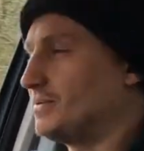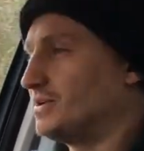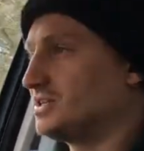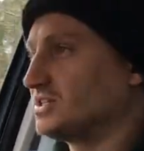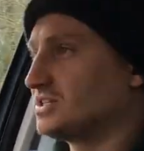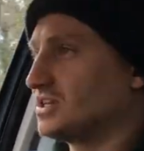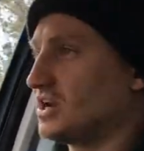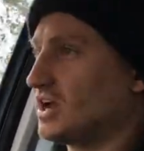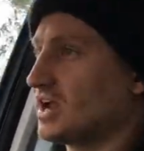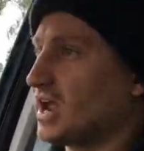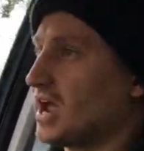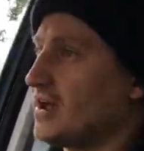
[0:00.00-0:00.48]
He
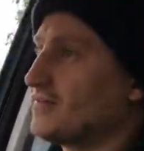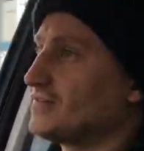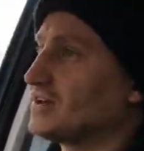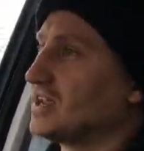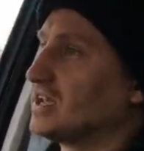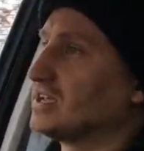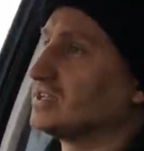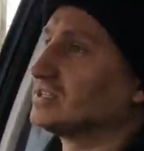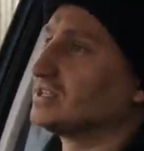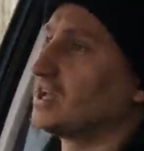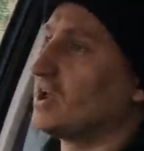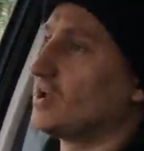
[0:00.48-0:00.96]
doesn't like having
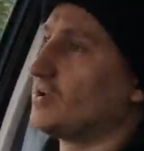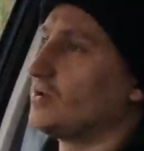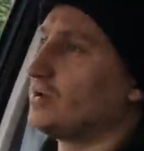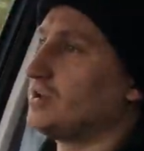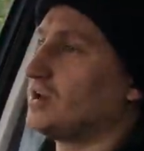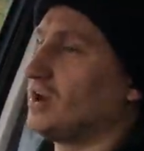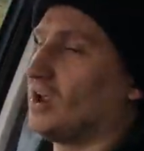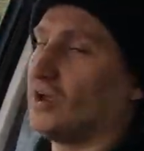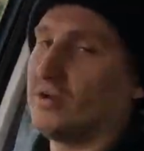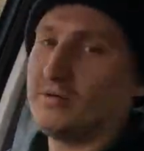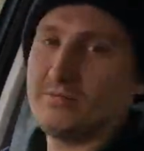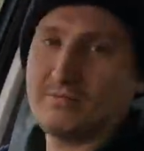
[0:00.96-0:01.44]
it, so
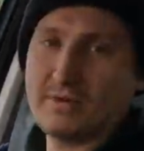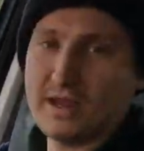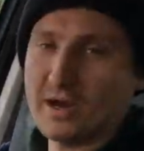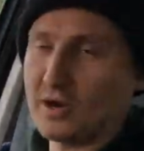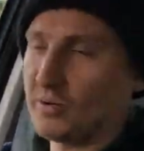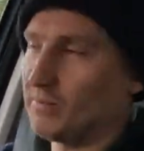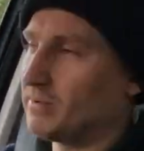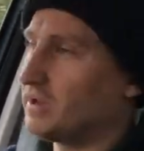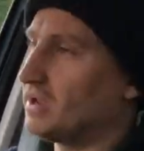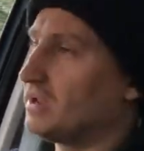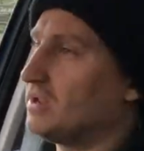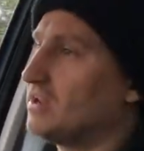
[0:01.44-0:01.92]
you know it may
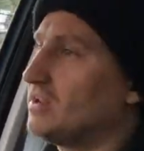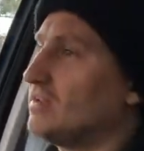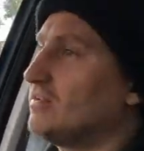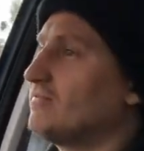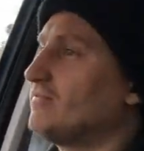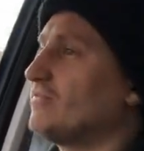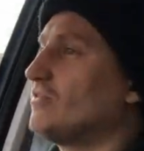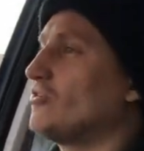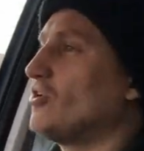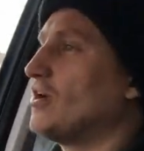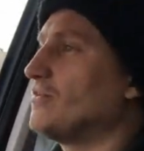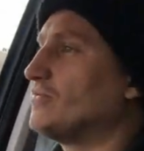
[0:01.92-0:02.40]
not be
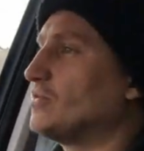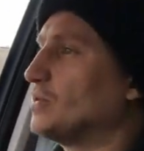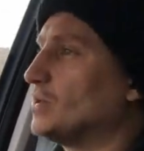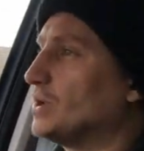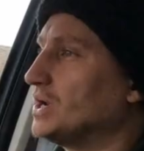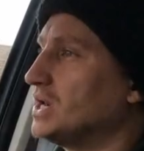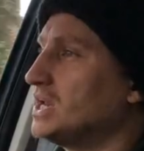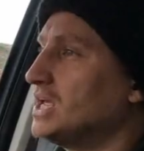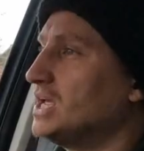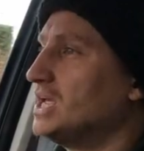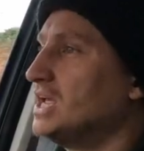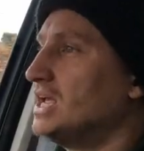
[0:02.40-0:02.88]
for
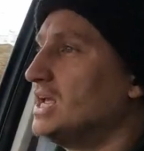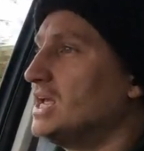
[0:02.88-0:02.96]
everyone.